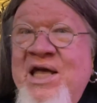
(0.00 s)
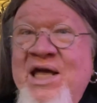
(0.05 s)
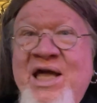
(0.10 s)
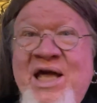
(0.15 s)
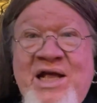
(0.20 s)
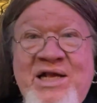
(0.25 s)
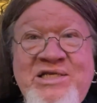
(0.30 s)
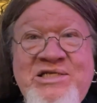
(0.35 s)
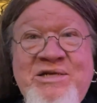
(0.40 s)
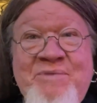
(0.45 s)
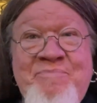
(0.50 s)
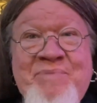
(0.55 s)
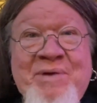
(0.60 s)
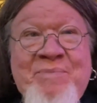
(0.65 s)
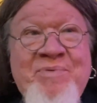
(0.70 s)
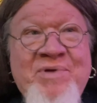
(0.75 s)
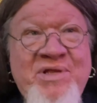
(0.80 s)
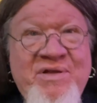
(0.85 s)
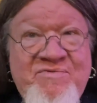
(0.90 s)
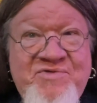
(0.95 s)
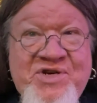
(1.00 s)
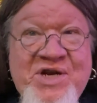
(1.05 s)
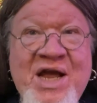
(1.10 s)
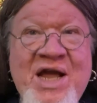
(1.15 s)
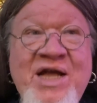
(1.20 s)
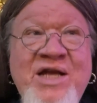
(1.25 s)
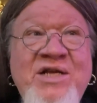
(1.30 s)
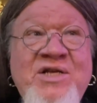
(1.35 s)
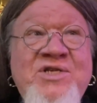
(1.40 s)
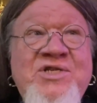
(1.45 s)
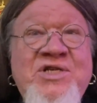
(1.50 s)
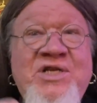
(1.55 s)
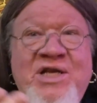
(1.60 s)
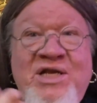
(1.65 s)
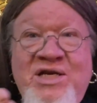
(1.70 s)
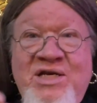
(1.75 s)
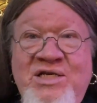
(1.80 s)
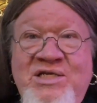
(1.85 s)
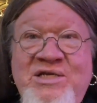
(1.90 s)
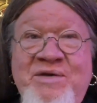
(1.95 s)
And some people have changed,
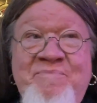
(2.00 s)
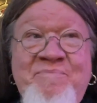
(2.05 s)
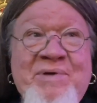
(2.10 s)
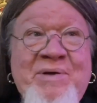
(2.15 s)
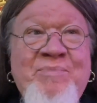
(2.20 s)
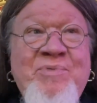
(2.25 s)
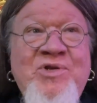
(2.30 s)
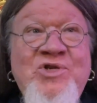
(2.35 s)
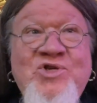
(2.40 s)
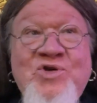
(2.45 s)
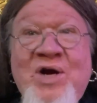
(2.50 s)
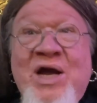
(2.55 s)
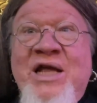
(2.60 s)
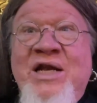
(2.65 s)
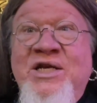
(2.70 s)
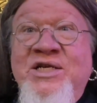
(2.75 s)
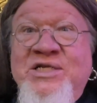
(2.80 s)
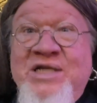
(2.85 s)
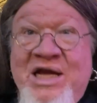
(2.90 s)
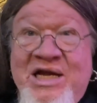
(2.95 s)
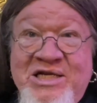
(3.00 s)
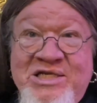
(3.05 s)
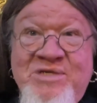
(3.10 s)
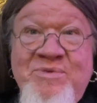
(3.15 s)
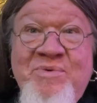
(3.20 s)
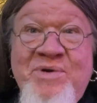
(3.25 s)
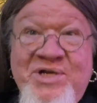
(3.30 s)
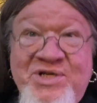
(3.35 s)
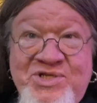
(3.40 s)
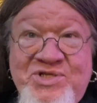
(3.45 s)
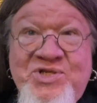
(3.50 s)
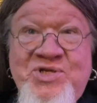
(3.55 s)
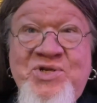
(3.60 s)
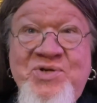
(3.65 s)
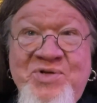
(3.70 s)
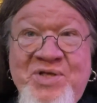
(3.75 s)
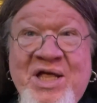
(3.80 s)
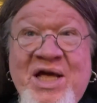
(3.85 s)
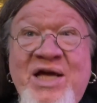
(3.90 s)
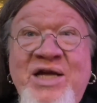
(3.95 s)
and some people try to change when it's
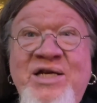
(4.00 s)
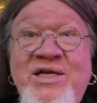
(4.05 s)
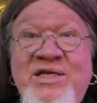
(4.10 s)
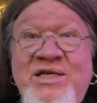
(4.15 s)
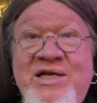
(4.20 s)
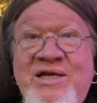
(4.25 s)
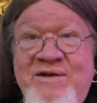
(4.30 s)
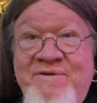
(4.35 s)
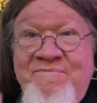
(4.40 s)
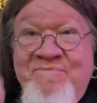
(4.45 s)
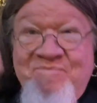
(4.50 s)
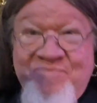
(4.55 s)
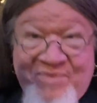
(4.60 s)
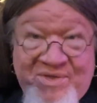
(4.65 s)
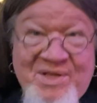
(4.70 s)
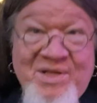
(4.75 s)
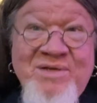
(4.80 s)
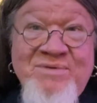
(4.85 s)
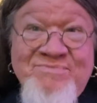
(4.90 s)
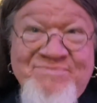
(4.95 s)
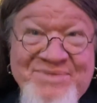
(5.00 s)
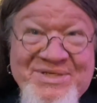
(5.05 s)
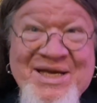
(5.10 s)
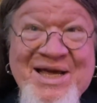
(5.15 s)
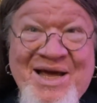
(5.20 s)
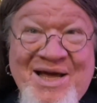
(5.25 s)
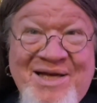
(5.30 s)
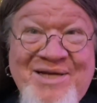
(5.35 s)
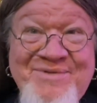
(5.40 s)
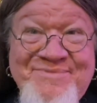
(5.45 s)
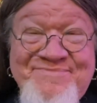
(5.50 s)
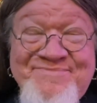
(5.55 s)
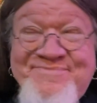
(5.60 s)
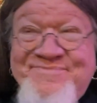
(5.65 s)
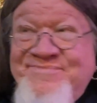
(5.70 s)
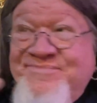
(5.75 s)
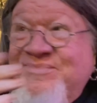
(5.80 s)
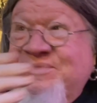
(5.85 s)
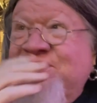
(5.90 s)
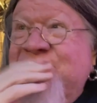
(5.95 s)
too late, and yeah.
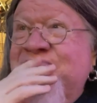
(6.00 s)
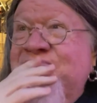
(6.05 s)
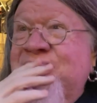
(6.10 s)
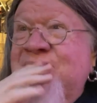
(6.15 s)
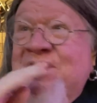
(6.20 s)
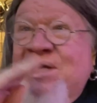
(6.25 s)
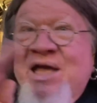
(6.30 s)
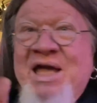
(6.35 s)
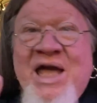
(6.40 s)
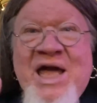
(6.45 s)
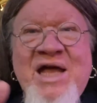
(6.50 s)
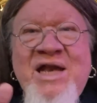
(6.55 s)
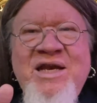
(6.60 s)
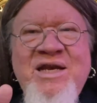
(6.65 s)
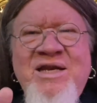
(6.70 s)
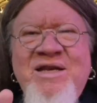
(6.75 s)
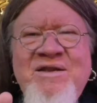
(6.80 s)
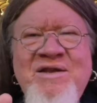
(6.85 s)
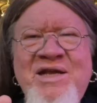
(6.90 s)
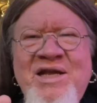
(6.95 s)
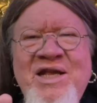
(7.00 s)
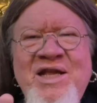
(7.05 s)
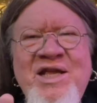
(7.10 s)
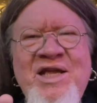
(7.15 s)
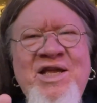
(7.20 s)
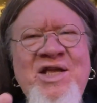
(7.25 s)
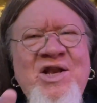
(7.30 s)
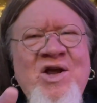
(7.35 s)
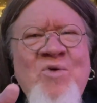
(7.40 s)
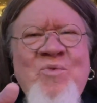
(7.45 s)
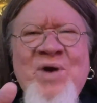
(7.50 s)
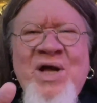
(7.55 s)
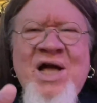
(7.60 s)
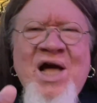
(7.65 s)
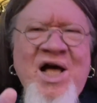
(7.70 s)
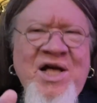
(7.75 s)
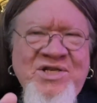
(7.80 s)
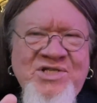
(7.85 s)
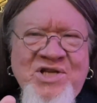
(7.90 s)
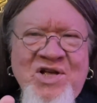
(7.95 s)
And, you know, we
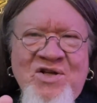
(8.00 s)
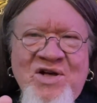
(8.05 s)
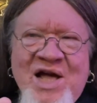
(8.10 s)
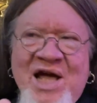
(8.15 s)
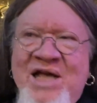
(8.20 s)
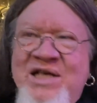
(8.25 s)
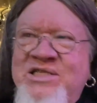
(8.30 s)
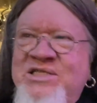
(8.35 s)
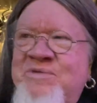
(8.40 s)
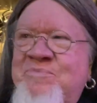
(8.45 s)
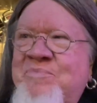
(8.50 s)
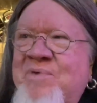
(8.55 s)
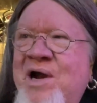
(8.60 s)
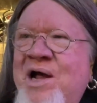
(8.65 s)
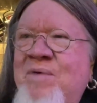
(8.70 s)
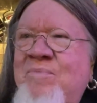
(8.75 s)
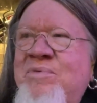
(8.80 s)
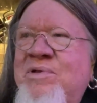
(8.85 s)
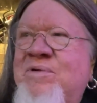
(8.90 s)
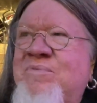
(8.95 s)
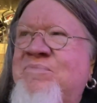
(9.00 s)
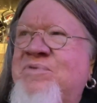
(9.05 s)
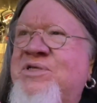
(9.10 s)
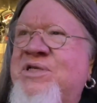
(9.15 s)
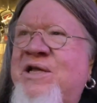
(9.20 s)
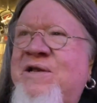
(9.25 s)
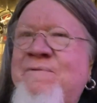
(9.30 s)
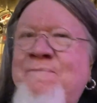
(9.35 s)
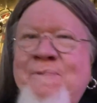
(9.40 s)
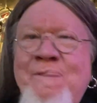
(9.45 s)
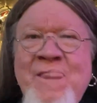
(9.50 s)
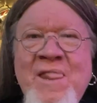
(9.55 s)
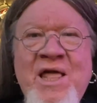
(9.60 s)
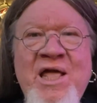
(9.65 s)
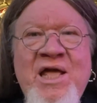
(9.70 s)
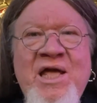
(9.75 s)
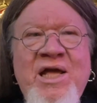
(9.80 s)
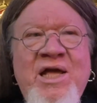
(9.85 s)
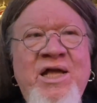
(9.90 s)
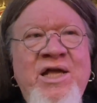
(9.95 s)
cause all kinds of problems, and,
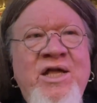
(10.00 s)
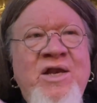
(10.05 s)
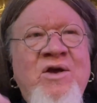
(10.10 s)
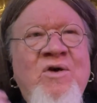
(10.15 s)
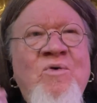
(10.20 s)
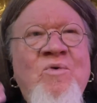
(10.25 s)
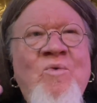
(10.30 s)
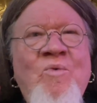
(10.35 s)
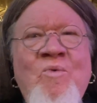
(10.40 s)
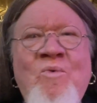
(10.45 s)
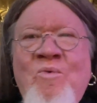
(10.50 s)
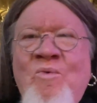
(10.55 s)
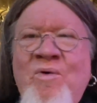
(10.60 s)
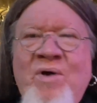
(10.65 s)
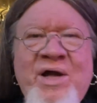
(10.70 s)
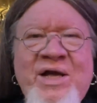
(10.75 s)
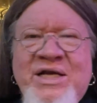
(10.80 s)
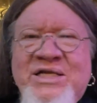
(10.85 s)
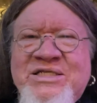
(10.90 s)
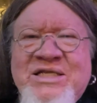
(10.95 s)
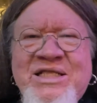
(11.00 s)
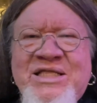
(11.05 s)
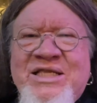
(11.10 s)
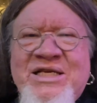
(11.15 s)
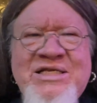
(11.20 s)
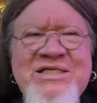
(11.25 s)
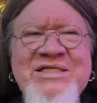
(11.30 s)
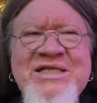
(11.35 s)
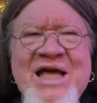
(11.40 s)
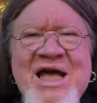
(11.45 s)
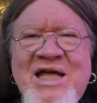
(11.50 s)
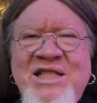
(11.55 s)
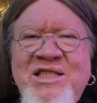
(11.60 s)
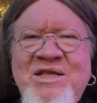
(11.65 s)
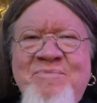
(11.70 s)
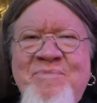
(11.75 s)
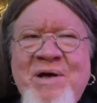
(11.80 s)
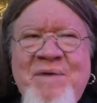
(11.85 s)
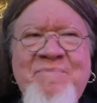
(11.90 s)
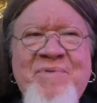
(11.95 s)
you know, isn't this sad
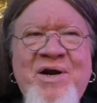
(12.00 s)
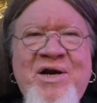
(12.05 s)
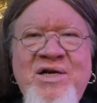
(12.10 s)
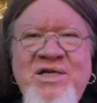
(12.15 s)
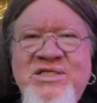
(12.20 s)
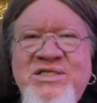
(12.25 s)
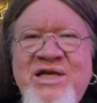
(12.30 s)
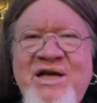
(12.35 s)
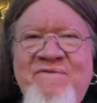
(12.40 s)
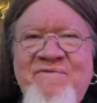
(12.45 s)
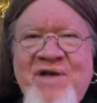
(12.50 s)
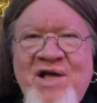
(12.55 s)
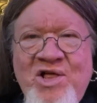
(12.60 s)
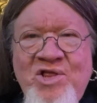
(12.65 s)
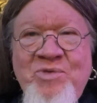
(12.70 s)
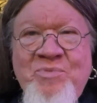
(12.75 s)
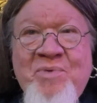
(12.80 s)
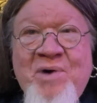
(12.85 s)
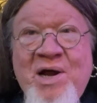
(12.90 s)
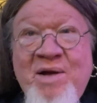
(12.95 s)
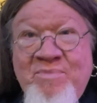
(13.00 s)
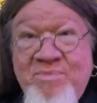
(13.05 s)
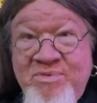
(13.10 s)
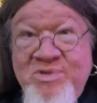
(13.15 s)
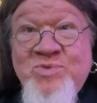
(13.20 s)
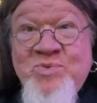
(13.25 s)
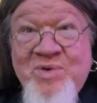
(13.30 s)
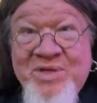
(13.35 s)
that my parents have health problems?